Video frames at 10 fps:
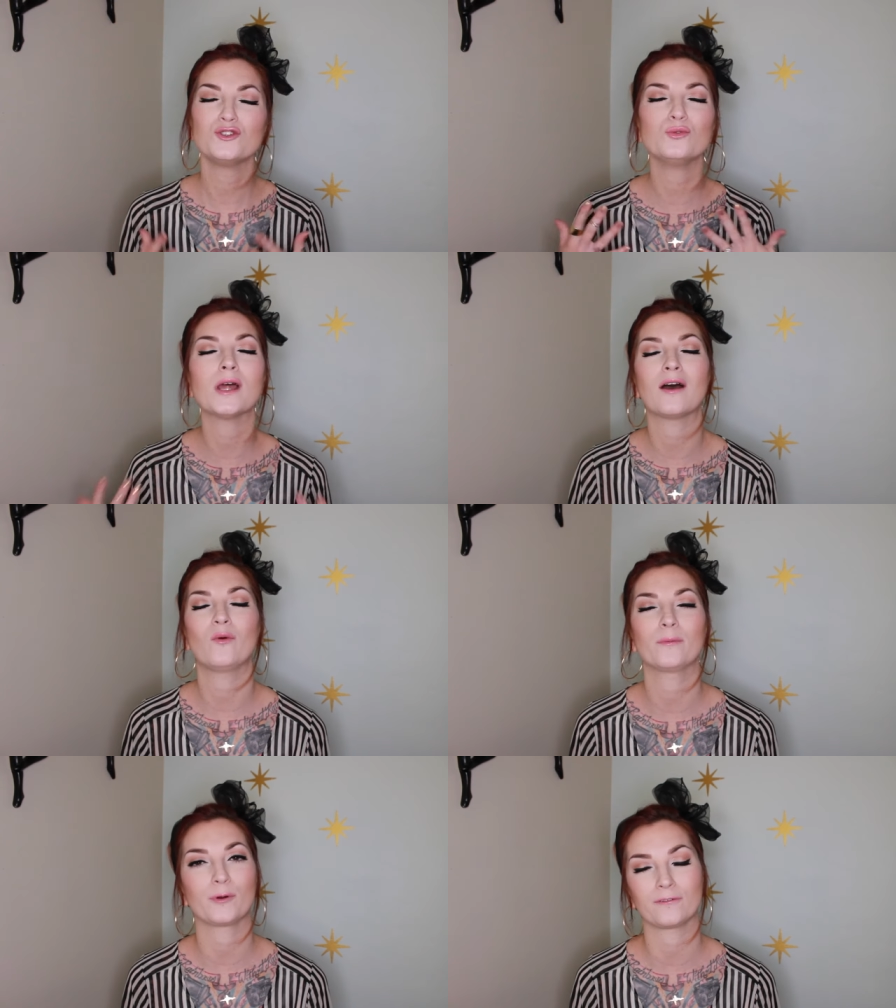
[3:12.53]
do
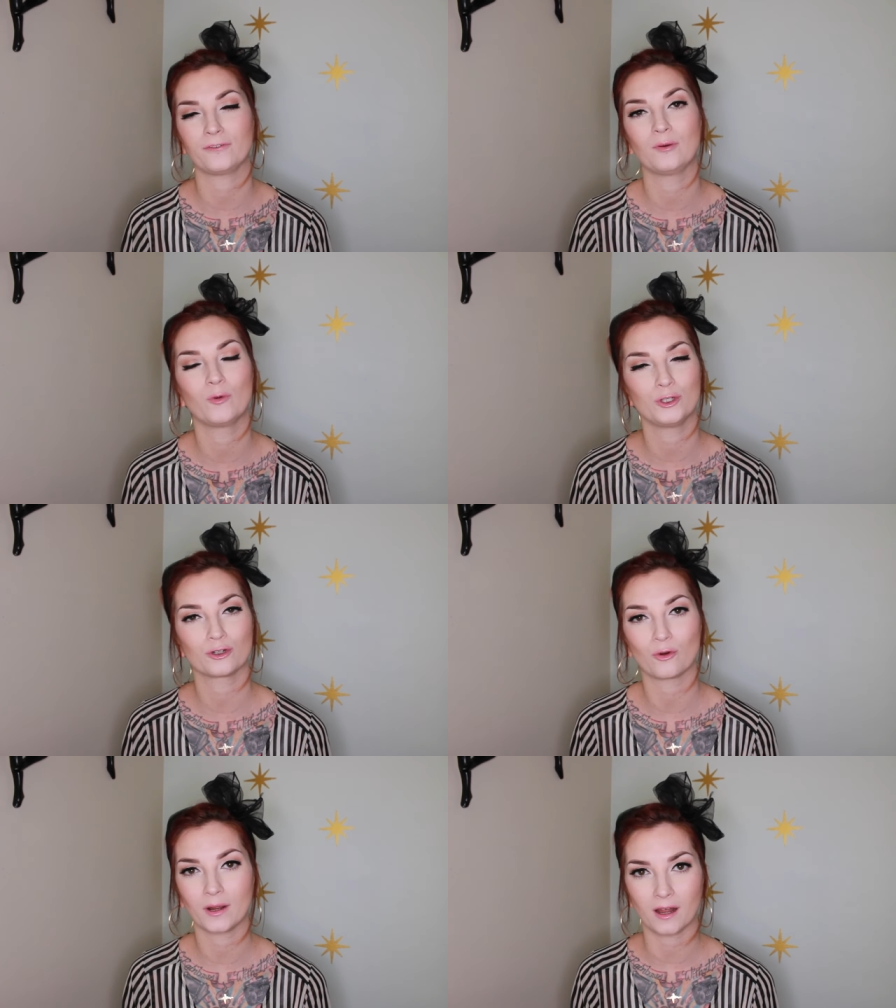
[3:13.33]
not wear perfume when
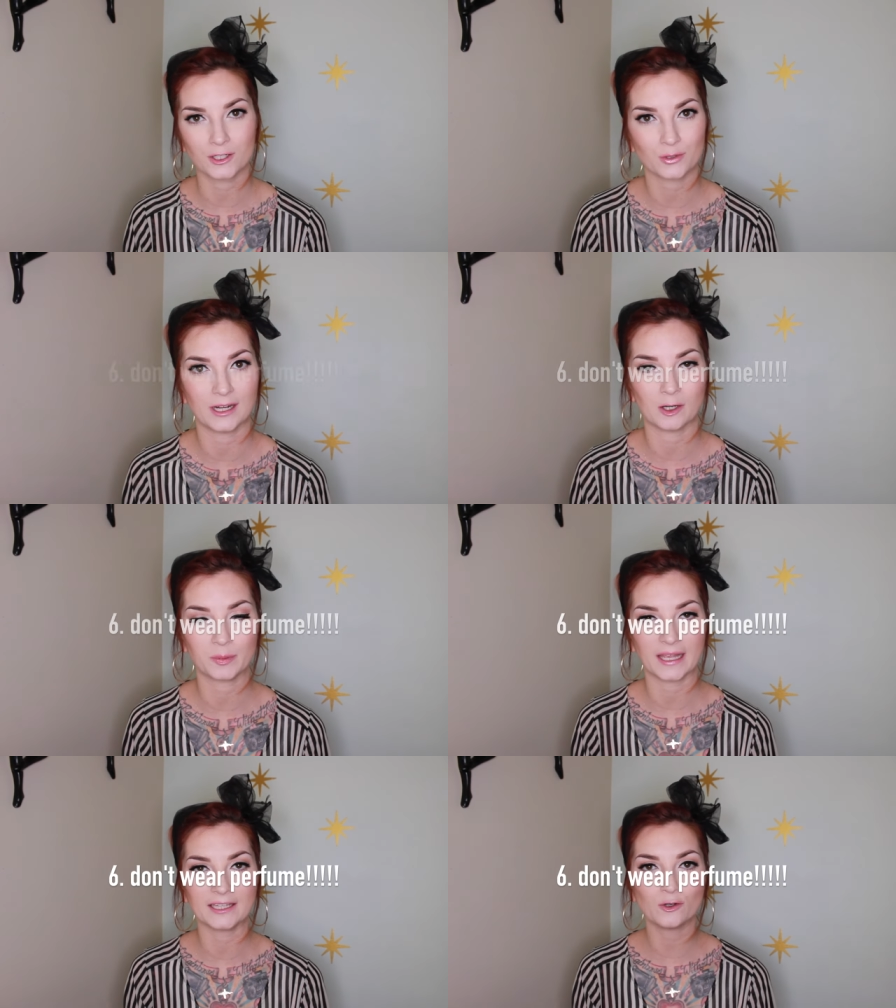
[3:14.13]
you're going onto an
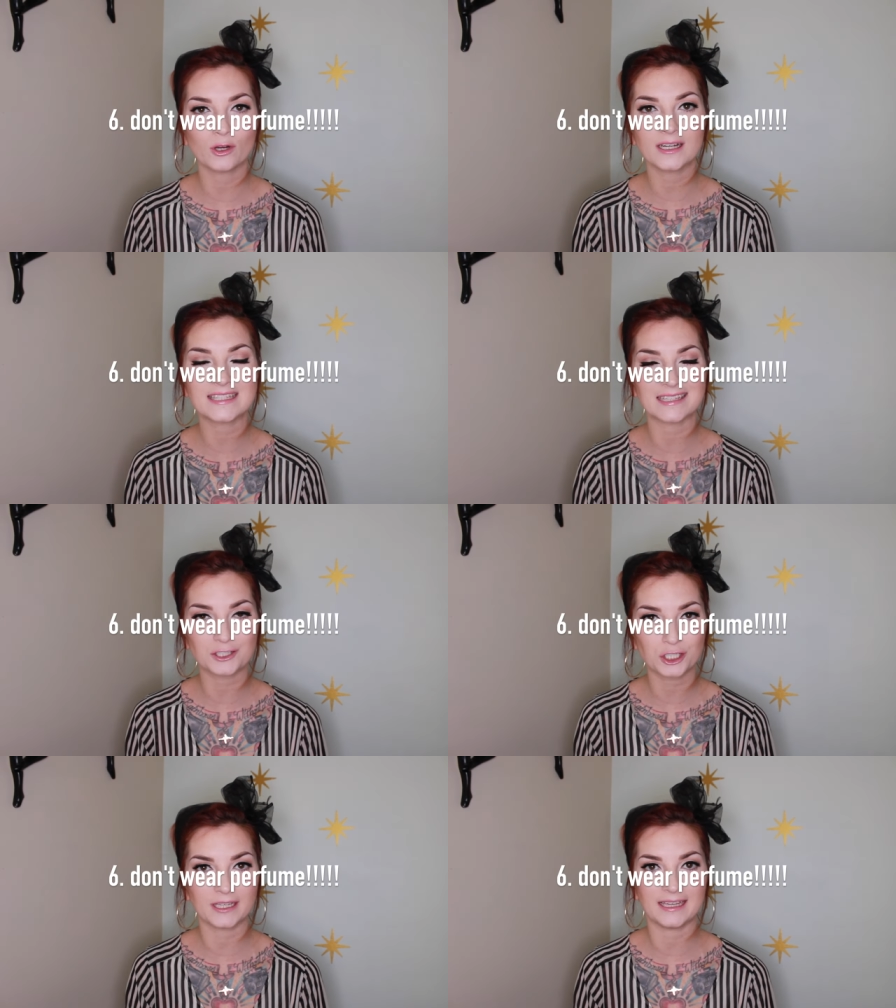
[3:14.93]
airplane. You are
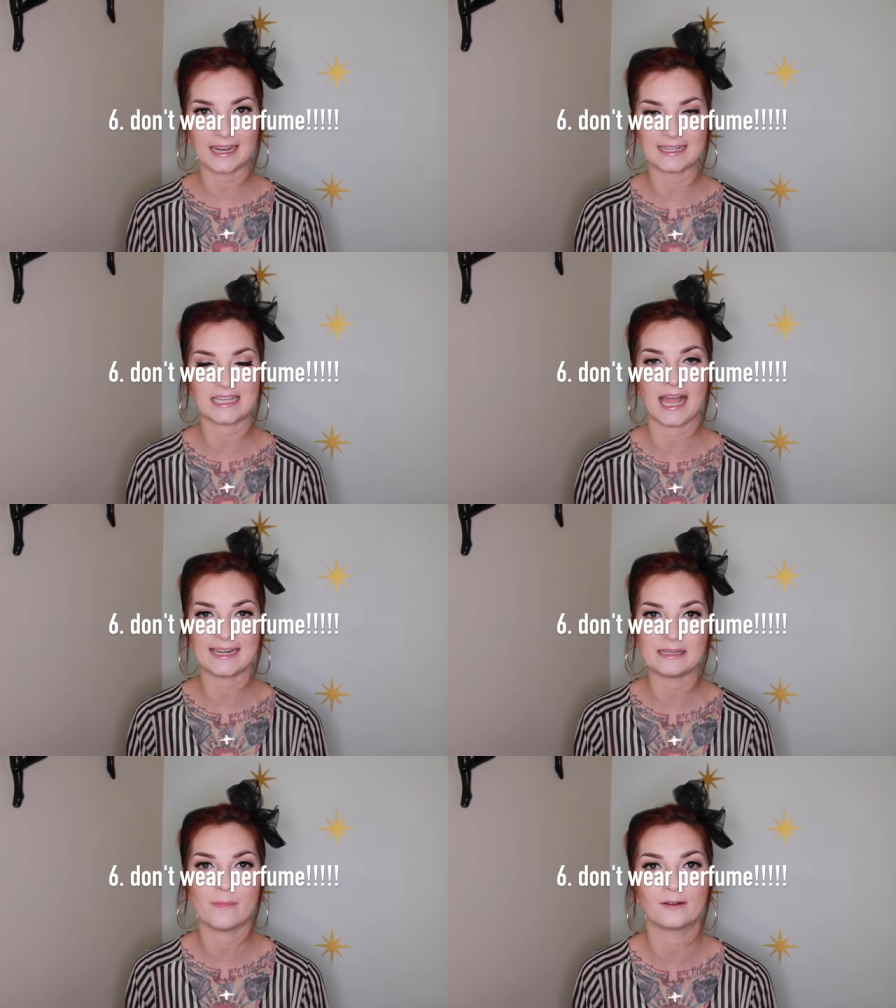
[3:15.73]
essentially in a
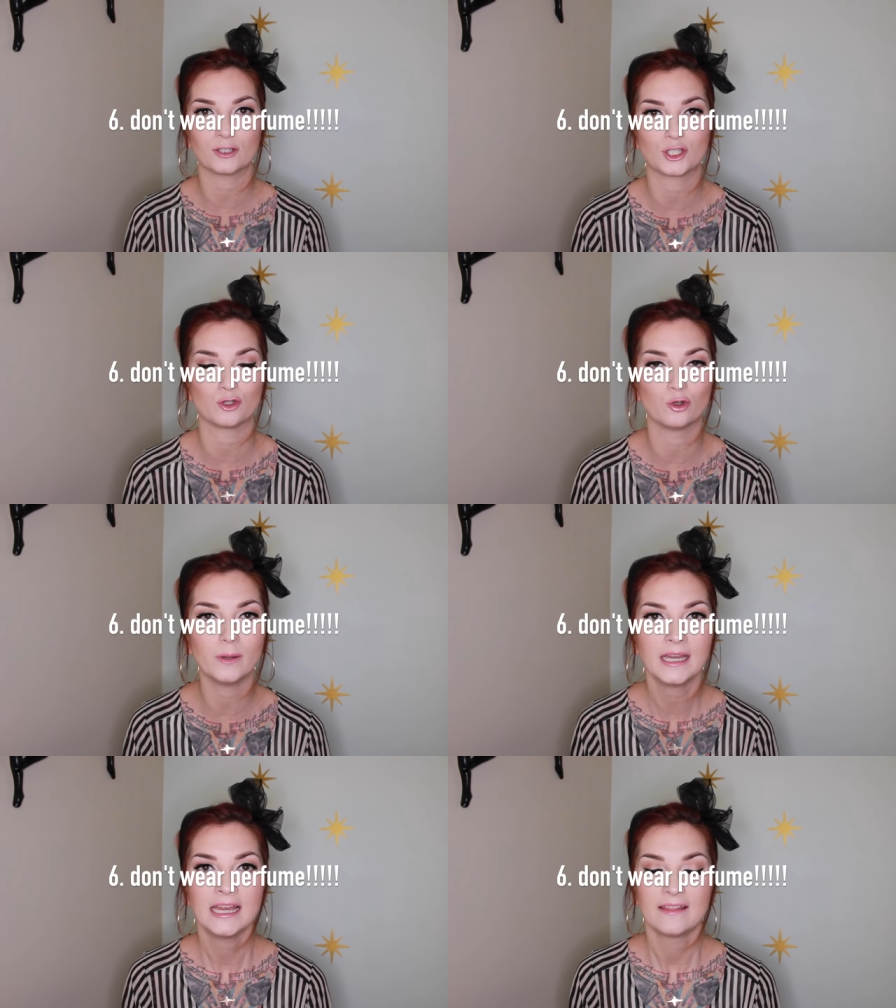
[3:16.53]
tiny metal
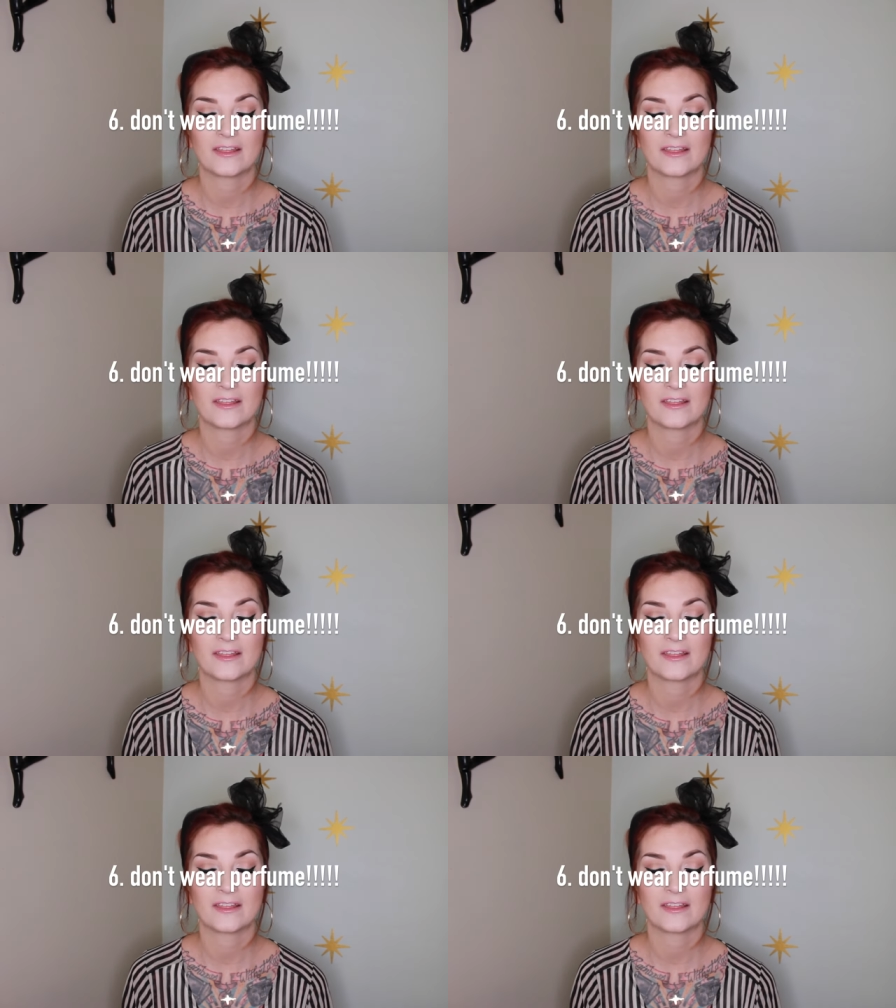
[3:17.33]
tube.